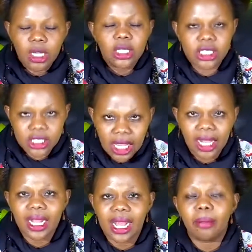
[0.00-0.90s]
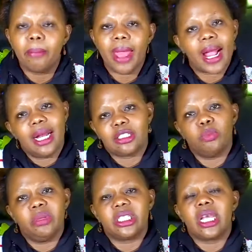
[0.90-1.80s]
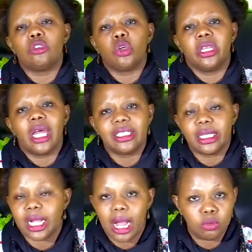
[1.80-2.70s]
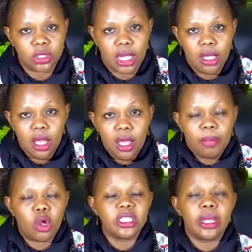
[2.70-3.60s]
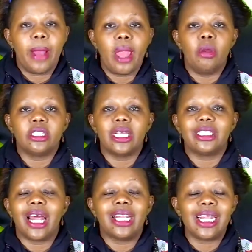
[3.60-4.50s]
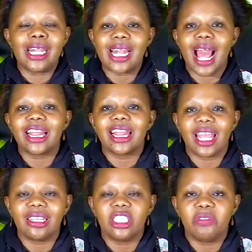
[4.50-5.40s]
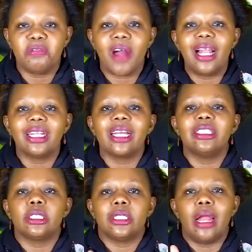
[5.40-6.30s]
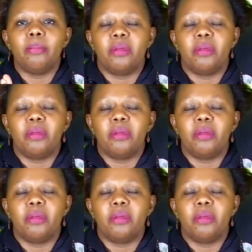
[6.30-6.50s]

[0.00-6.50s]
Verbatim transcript: Sin can make us miss out on that encounter. Because the Bible says that nothing defiled can stand